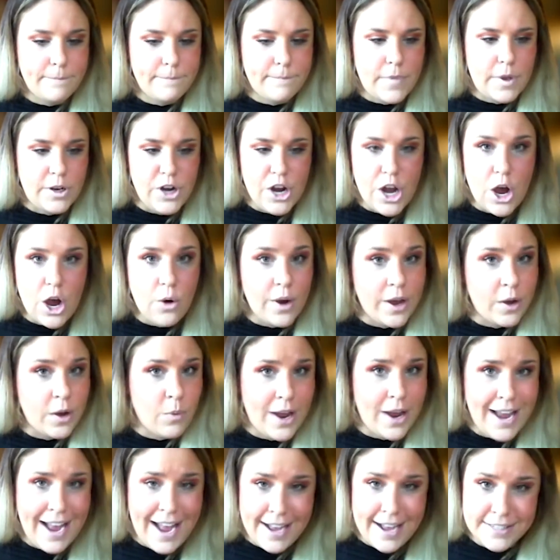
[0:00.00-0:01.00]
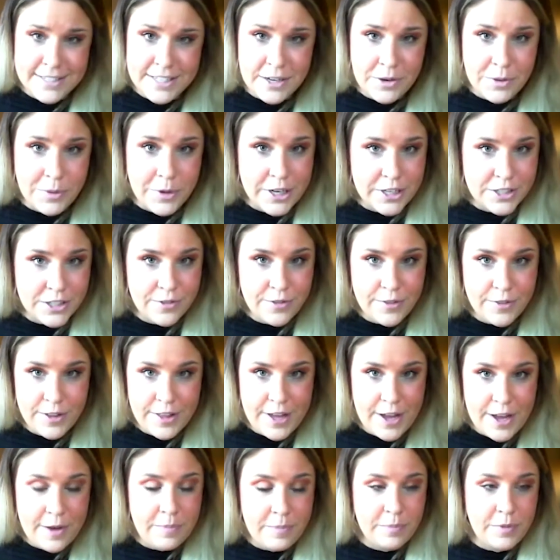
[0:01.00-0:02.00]
knowing what hasn't worked for
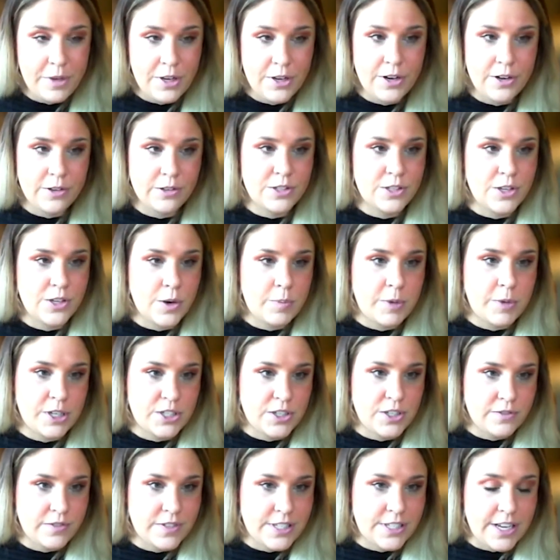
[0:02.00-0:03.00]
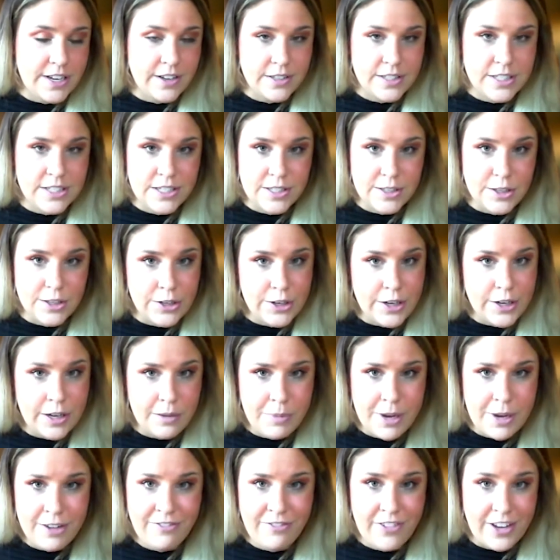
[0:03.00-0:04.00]
them. So much of sales is learning
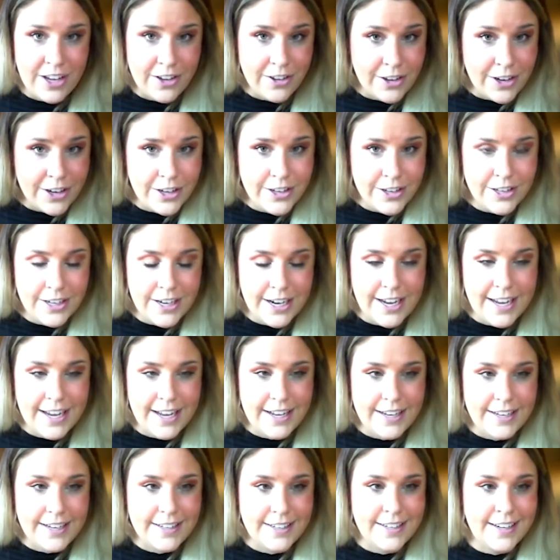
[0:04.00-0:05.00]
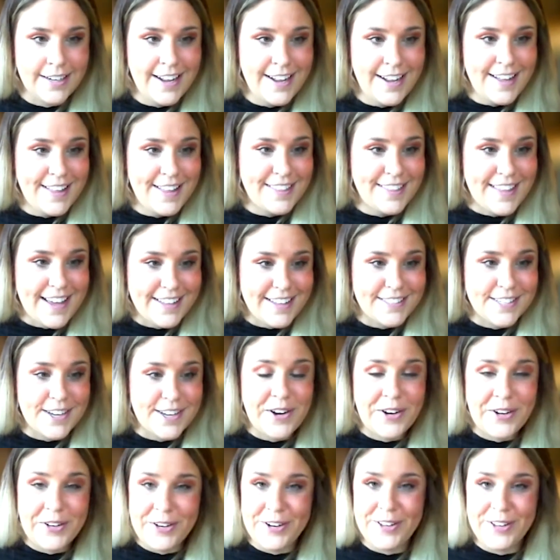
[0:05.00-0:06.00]
by failure. And that's a
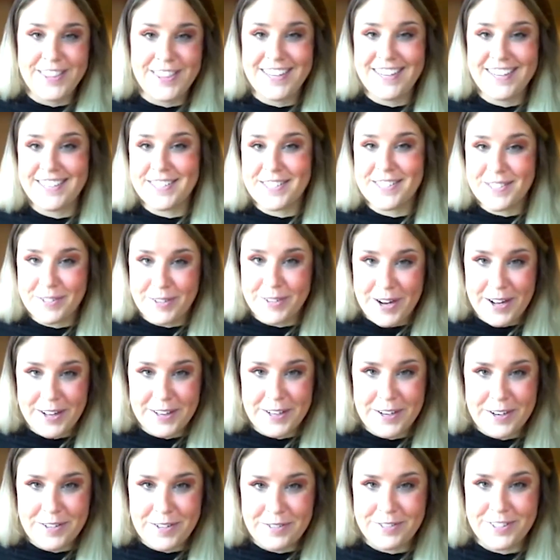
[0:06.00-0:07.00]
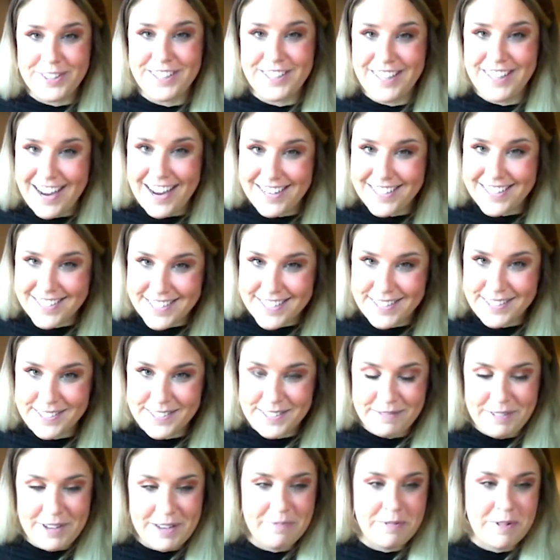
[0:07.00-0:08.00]
hard thing to swallow for a lot of
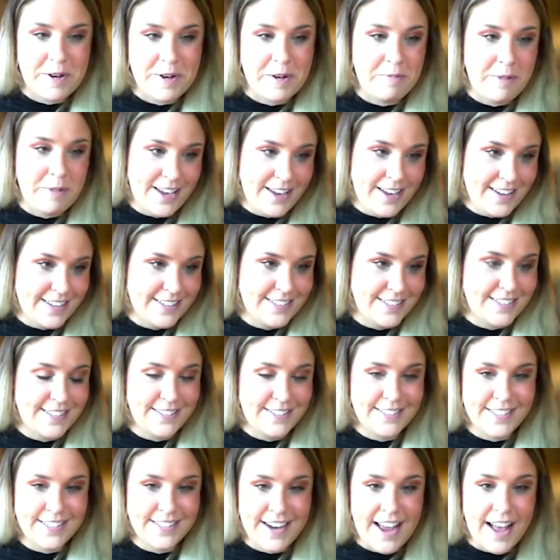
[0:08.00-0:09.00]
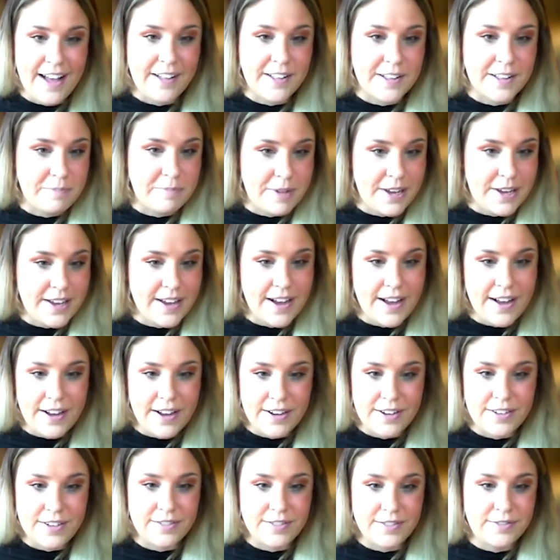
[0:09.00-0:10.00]
salespeople, because there's an element
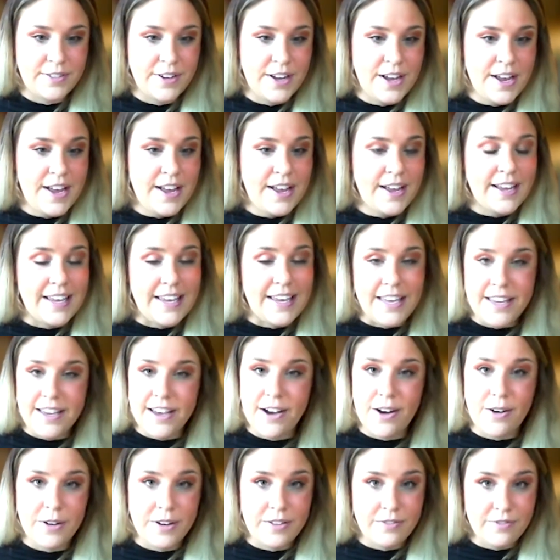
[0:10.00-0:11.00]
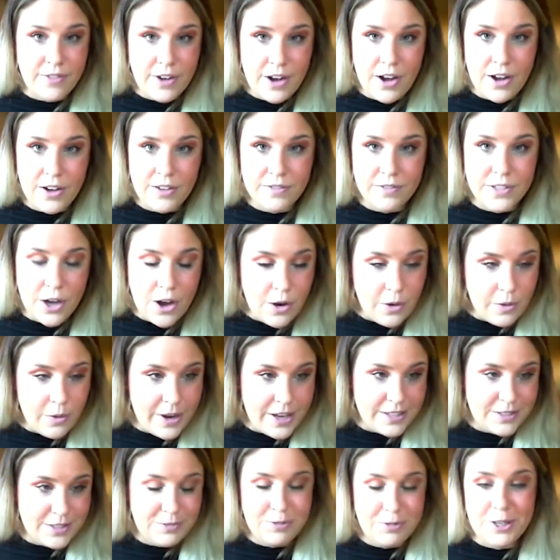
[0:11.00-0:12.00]
of ego involved
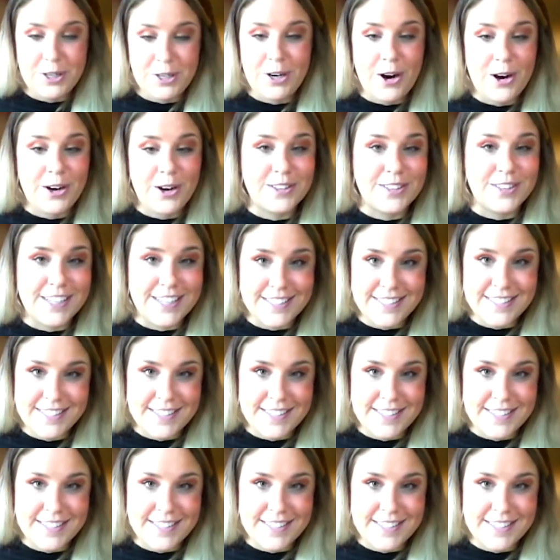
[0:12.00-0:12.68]
always, regardless